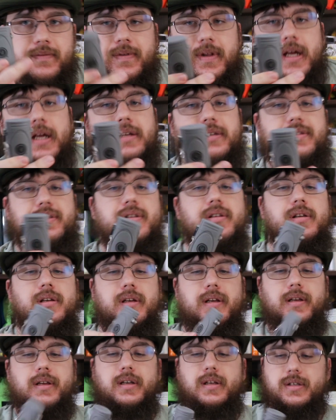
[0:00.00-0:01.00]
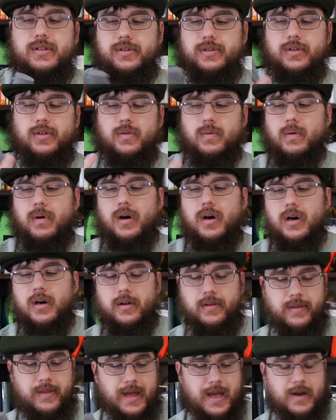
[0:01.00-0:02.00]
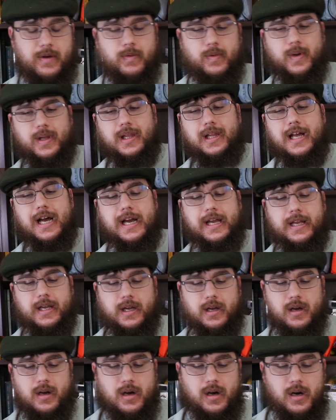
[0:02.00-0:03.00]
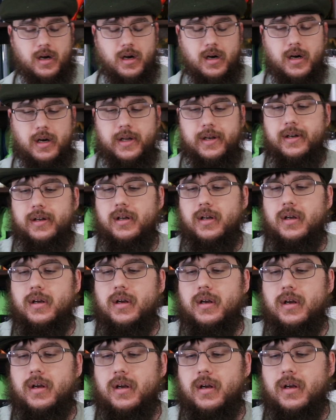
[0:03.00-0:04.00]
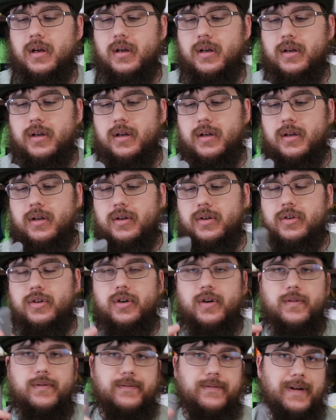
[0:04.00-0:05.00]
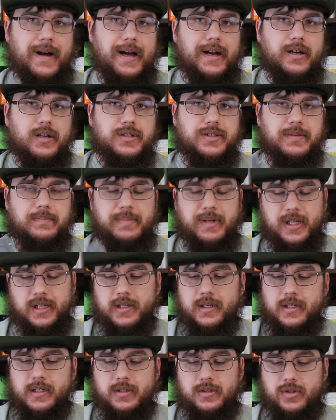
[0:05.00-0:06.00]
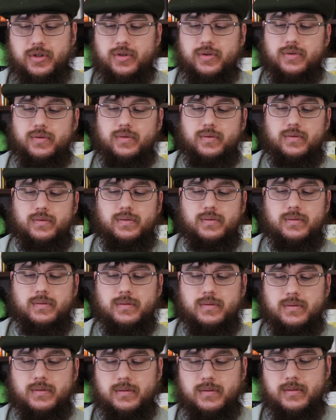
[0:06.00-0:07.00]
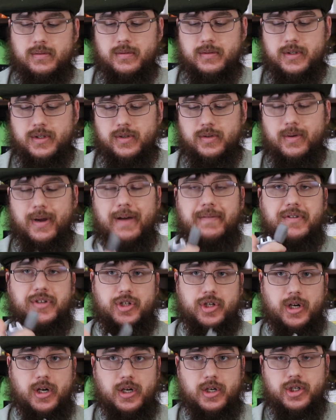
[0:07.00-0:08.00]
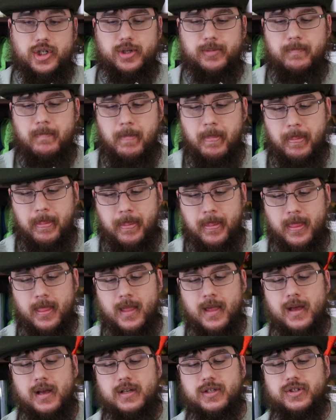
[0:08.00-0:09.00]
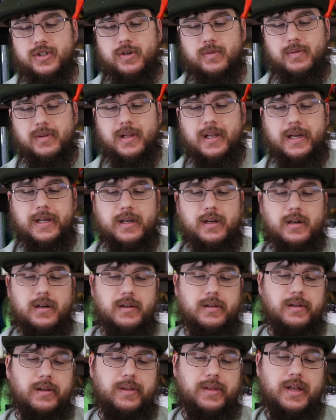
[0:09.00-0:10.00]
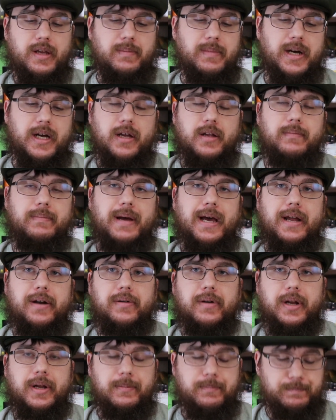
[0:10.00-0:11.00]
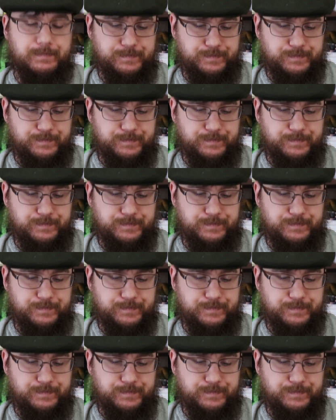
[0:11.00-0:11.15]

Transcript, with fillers: of this is you are then relying on your fire's ability to, to have a charge. So you're relying on a lithium-ion battery